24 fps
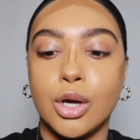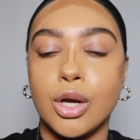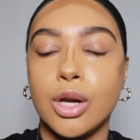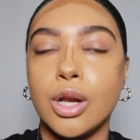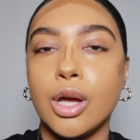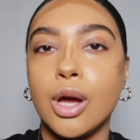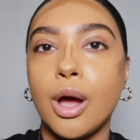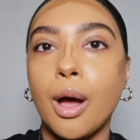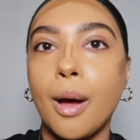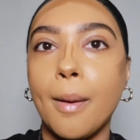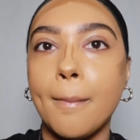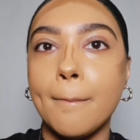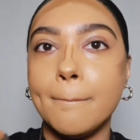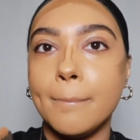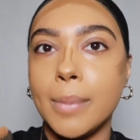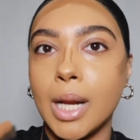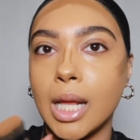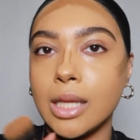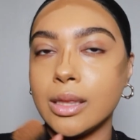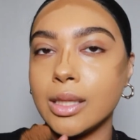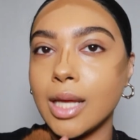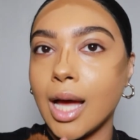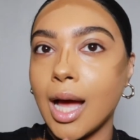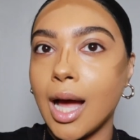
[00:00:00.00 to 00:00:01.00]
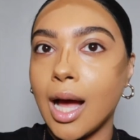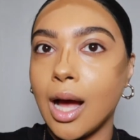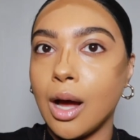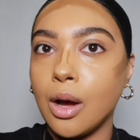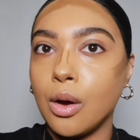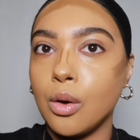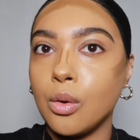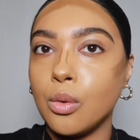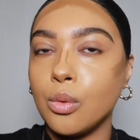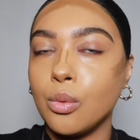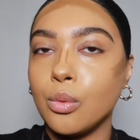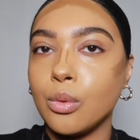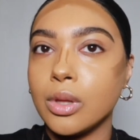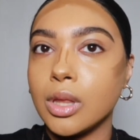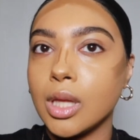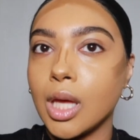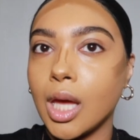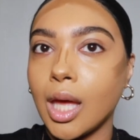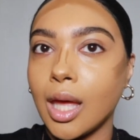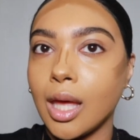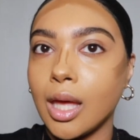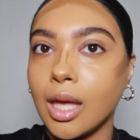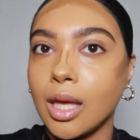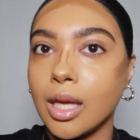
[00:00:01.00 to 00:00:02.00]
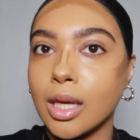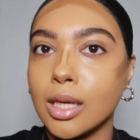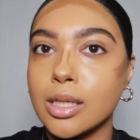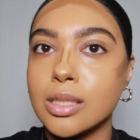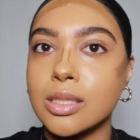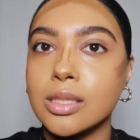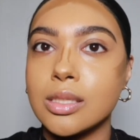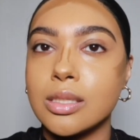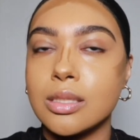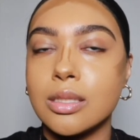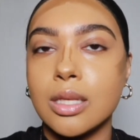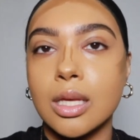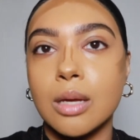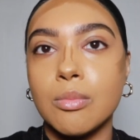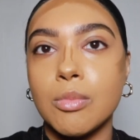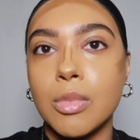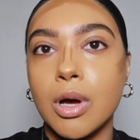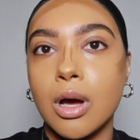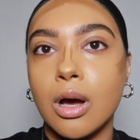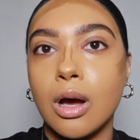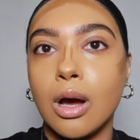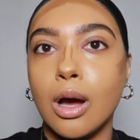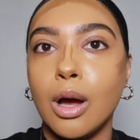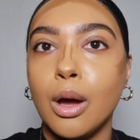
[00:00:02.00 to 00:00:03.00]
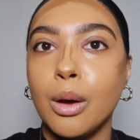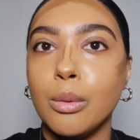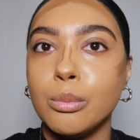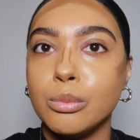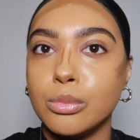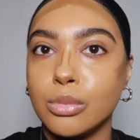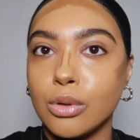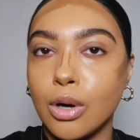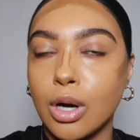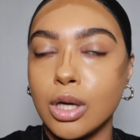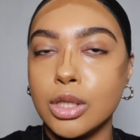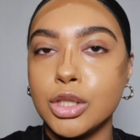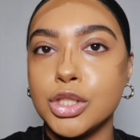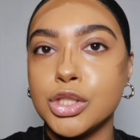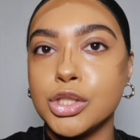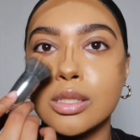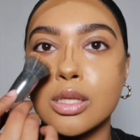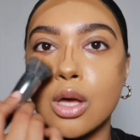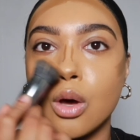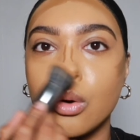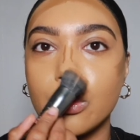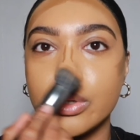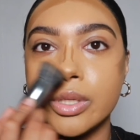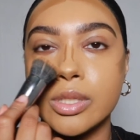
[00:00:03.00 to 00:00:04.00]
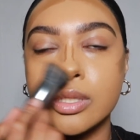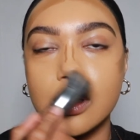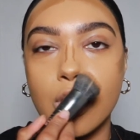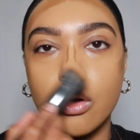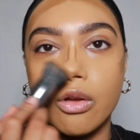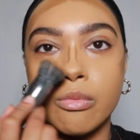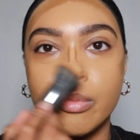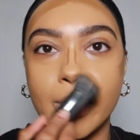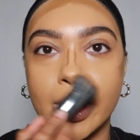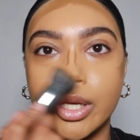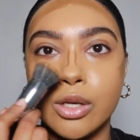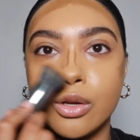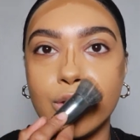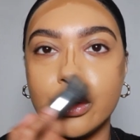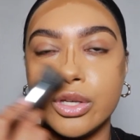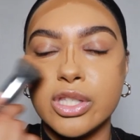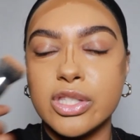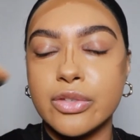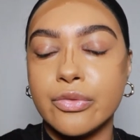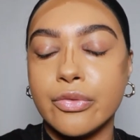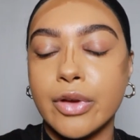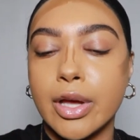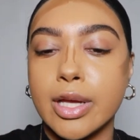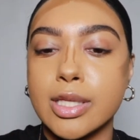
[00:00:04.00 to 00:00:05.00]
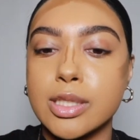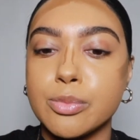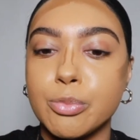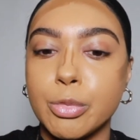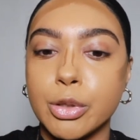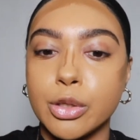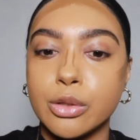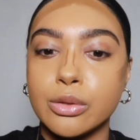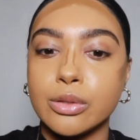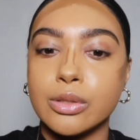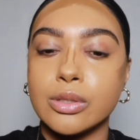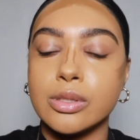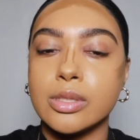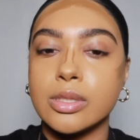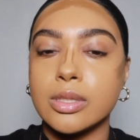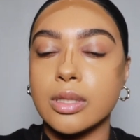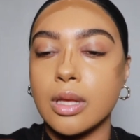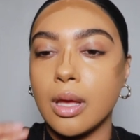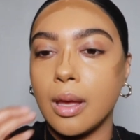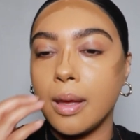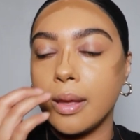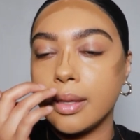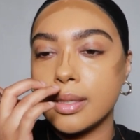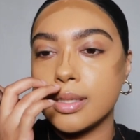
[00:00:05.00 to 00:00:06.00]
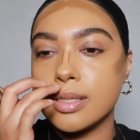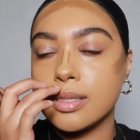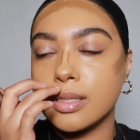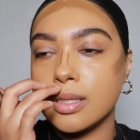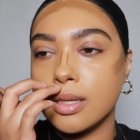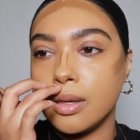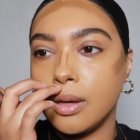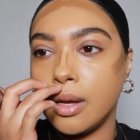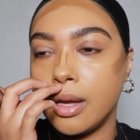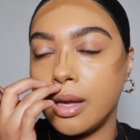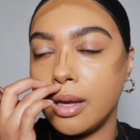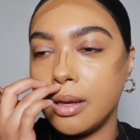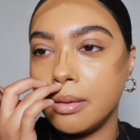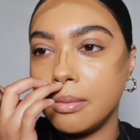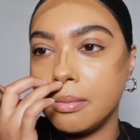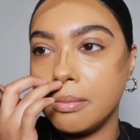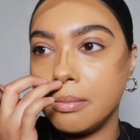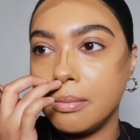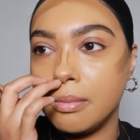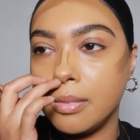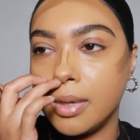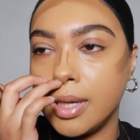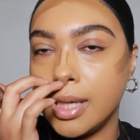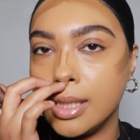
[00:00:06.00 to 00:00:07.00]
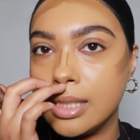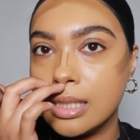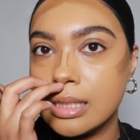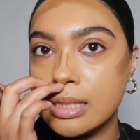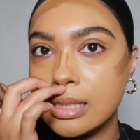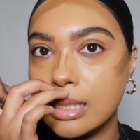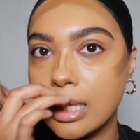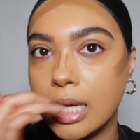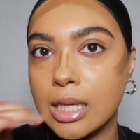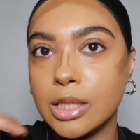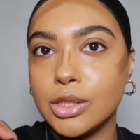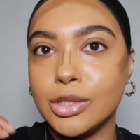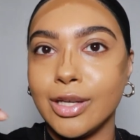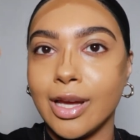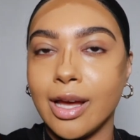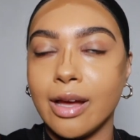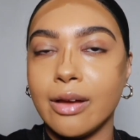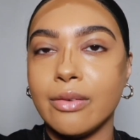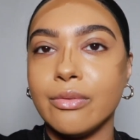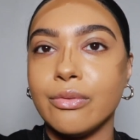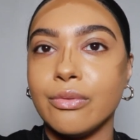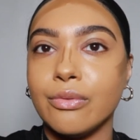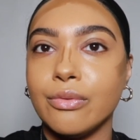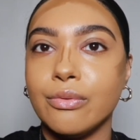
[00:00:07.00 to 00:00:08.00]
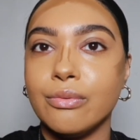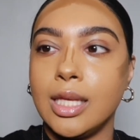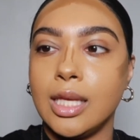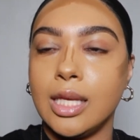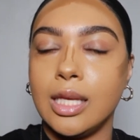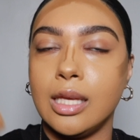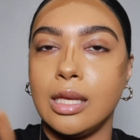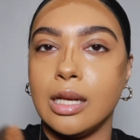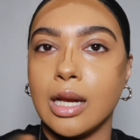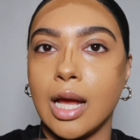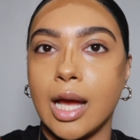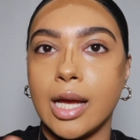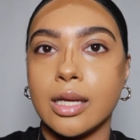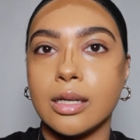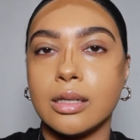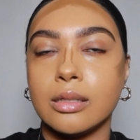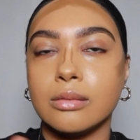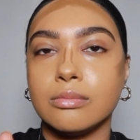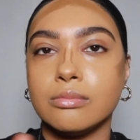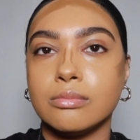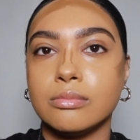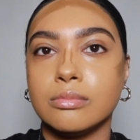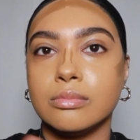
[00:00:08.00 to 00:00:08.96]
Gonna blend that out with a Sigma brush. So I always start with my nose first because it doesn't actually have any like